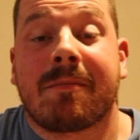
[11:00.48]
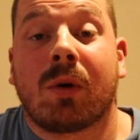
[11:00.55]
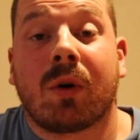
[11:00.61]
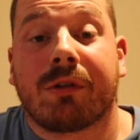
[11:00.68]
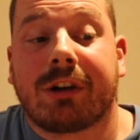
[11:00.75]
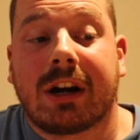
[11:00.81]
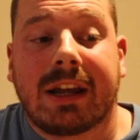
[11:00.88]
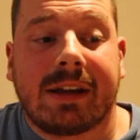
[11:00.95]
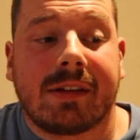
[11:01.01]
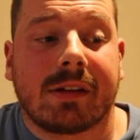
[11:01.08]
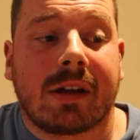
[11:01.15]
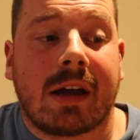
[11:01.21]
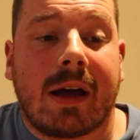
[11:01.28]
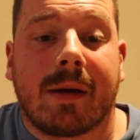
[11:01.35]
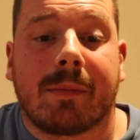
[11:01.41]
more really.
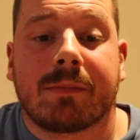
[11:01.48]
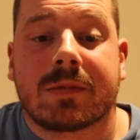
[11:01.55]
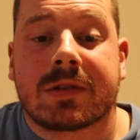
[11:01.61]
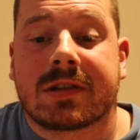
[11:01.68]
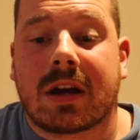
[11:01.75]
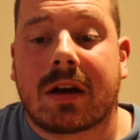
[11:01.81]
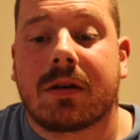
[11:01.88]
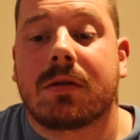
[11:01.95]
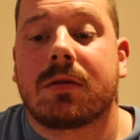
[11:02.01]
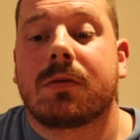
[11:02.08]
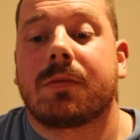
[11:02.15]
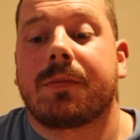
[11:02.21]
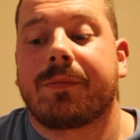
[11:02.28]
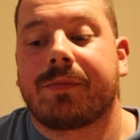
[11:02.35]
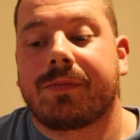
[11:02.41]

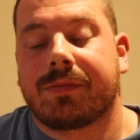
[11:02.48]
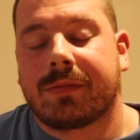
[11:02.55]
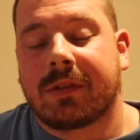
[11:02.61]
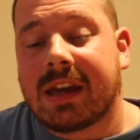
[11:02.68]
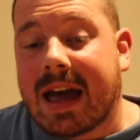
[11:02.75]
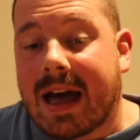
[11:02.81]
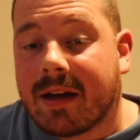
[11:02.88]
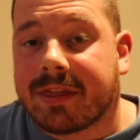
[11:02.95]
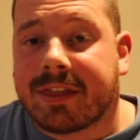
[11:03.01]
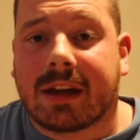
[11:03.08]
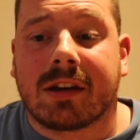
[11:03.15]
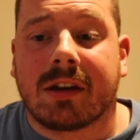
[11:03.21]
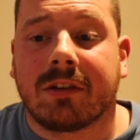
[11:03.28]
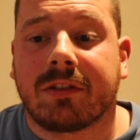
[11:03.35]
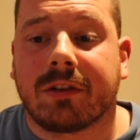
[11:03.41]
So yeah,
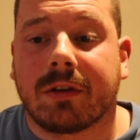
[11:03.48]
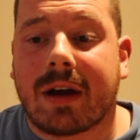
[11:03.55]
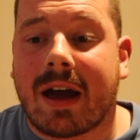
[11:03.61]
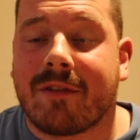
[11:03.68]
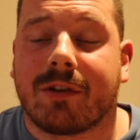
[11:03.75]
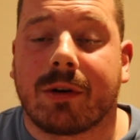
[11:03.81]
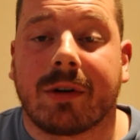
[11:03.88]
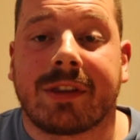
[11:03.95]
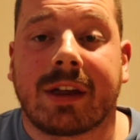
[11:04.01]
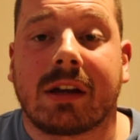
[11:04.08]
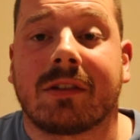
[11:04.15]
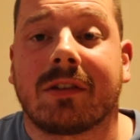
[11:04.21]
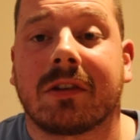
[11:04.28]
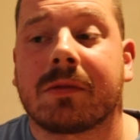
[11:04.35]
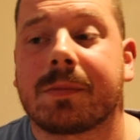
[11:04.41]
thank you to everyone. Thank
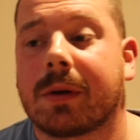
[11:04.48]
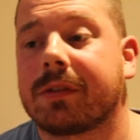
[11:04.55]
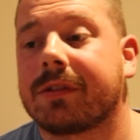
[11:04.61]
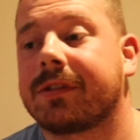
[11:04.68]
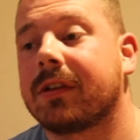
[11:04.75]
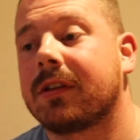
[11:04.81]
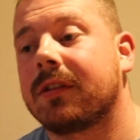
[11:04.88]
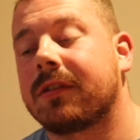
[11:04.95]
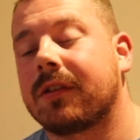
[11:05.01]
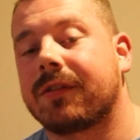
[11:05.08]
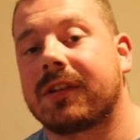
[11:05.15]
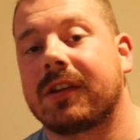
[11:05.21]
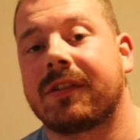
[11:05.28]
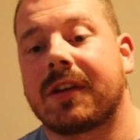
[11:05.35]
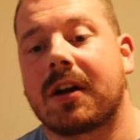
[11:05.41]
you to the sponsors.
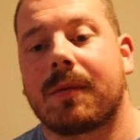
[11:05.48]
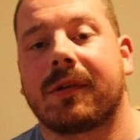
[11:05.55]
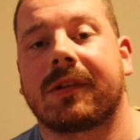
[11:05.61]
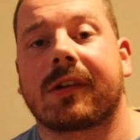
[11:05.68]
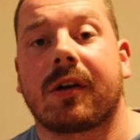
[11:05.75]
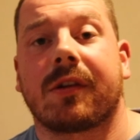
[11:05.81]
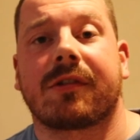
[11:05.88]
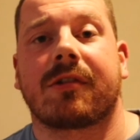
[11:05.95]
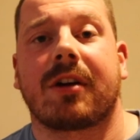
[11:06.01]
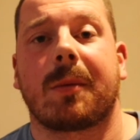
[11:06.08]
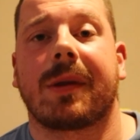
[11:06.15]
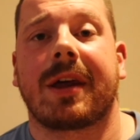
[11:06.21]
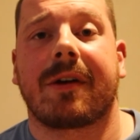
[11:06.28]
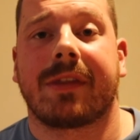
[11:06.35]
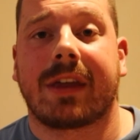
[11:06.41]
Obviously, Cerberus and Gods of Grip
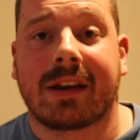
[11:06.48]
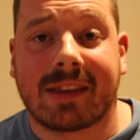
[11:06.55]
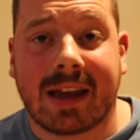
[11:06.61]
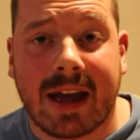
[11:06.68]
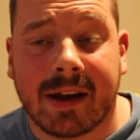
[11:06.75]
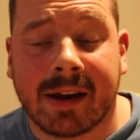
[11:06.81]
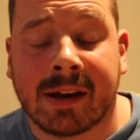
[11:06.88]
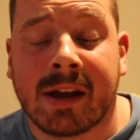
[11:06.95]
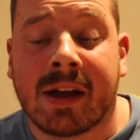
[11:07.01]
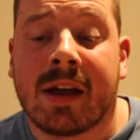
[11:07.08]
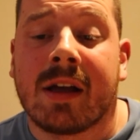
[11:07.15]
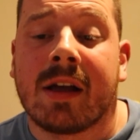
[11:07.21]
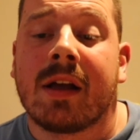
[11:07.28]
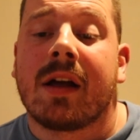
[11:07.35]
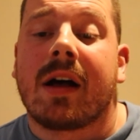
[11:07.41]
were there on their day,
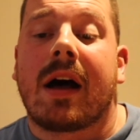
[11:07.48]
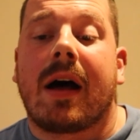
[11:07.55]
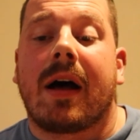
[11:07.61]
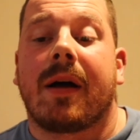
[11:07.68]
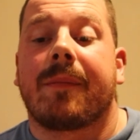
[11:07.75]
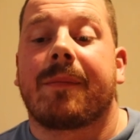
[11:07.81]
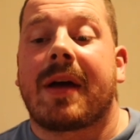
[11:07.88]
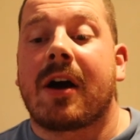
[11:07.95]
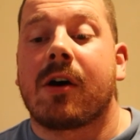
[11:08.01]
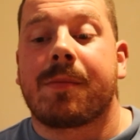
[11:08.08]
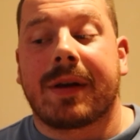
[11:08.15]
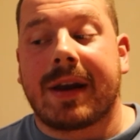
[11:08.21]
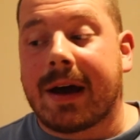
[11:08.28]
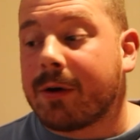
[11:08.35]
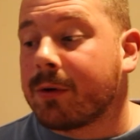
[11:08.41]

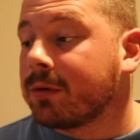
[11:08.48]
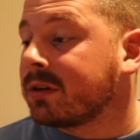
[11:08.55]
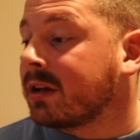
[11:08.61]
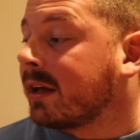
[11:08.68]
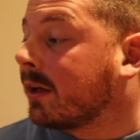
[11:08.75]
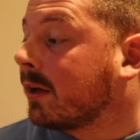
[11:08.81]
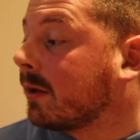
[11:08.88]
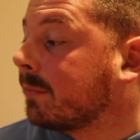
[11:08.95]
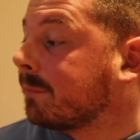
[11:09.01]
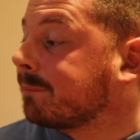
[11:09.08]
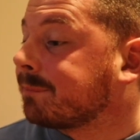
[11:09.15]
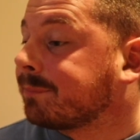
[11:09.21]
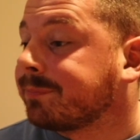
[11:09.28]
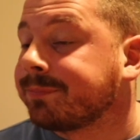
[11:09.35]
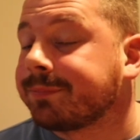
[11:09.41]
helping out.
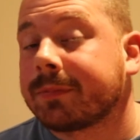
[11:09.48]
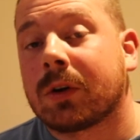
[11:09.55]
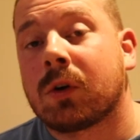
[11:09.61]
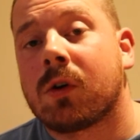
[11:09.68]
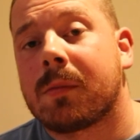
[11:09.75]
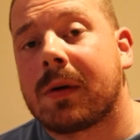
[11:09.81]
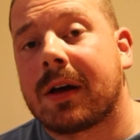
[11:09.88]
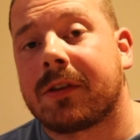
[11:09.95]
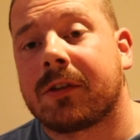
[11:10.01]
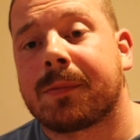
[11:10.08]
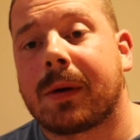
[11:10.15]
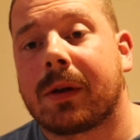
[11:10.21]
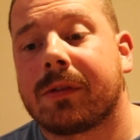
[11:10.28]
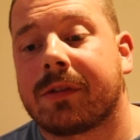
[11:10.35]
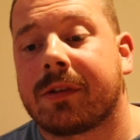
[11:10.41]
All my other
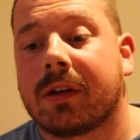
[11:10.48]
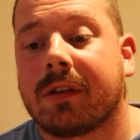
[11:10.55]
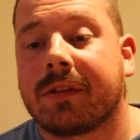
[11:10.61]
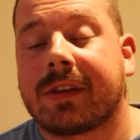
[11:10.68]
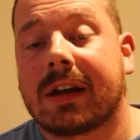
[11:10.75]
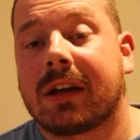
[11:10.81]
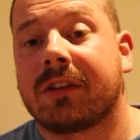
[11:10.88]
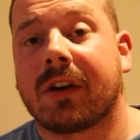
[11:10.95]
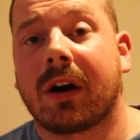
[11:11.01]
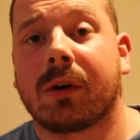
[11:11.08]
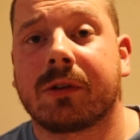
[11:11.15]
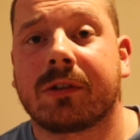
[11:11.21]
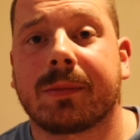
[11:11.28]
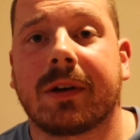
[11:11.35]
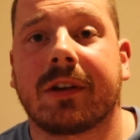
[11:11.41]
sponsors. Thank you to
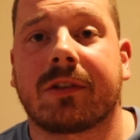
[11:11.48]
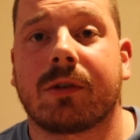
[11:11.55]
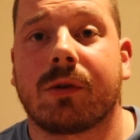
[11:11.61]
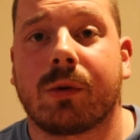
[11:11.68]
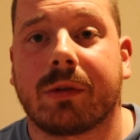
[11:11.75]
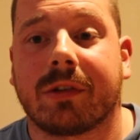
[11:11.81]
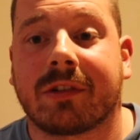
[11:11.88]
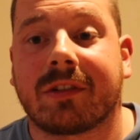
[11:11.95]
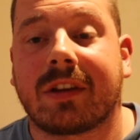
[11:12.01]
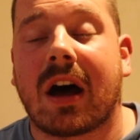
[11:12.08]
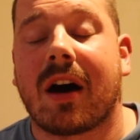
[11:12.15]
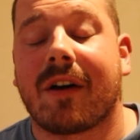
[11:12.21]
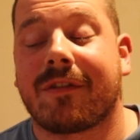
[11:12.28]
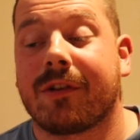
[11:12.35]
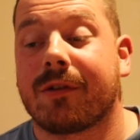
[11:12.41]
Ultimates and all the
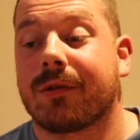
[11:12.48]
staff.